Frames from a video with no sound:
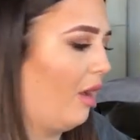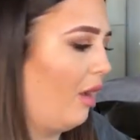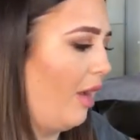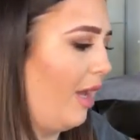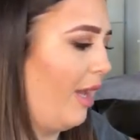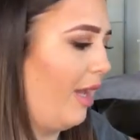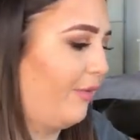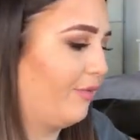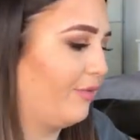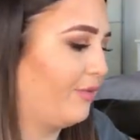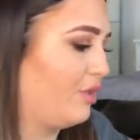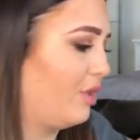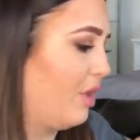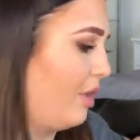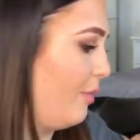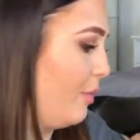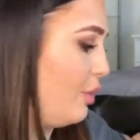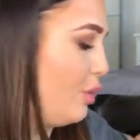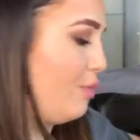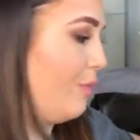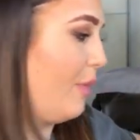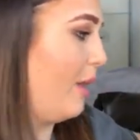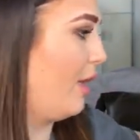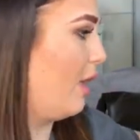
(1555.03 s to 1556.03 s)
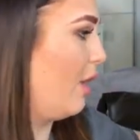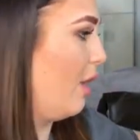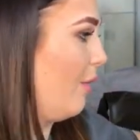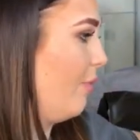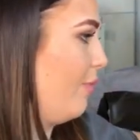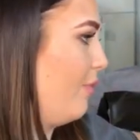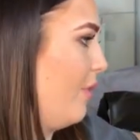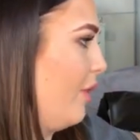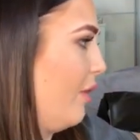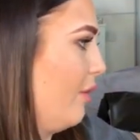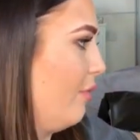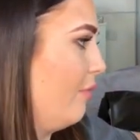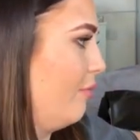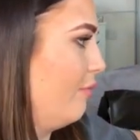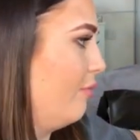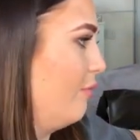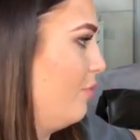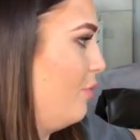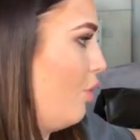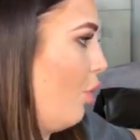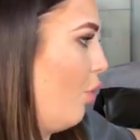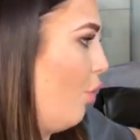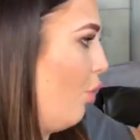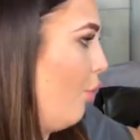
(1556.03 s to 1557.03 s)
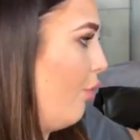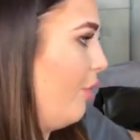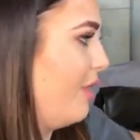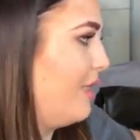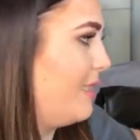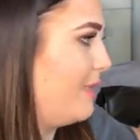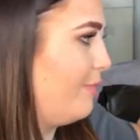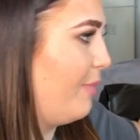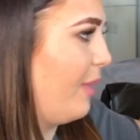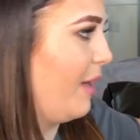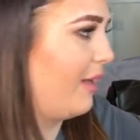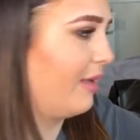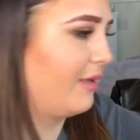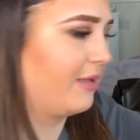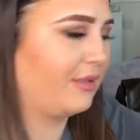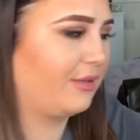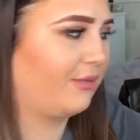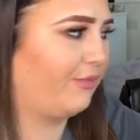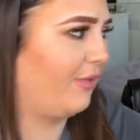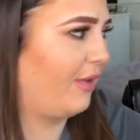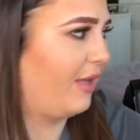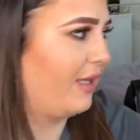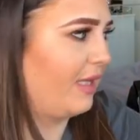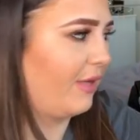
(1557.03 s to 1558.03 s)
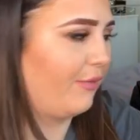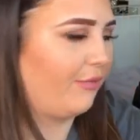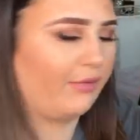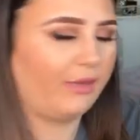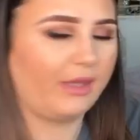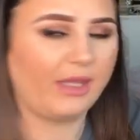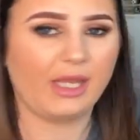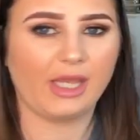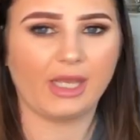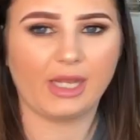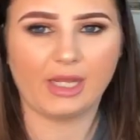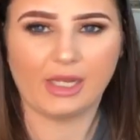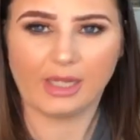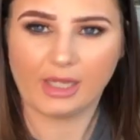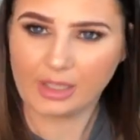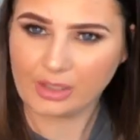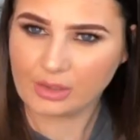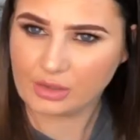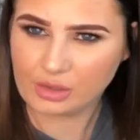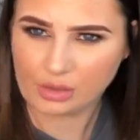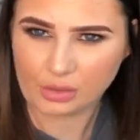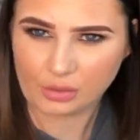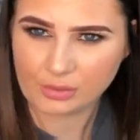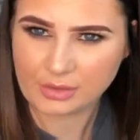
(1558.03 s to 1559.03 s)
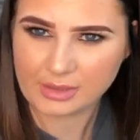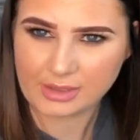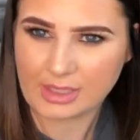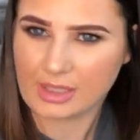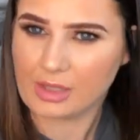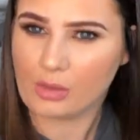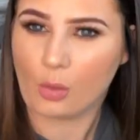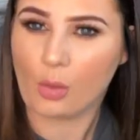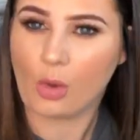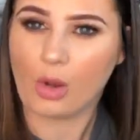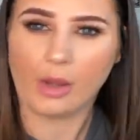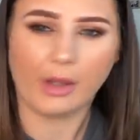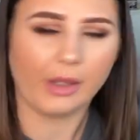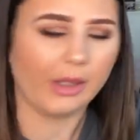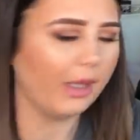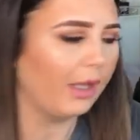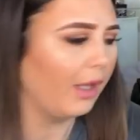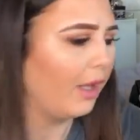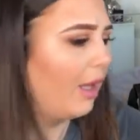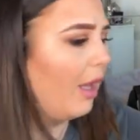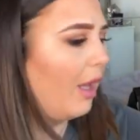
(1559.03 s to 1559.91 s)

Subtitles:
I have so much makeup that not all these bags fitted everything in, and you'll see why.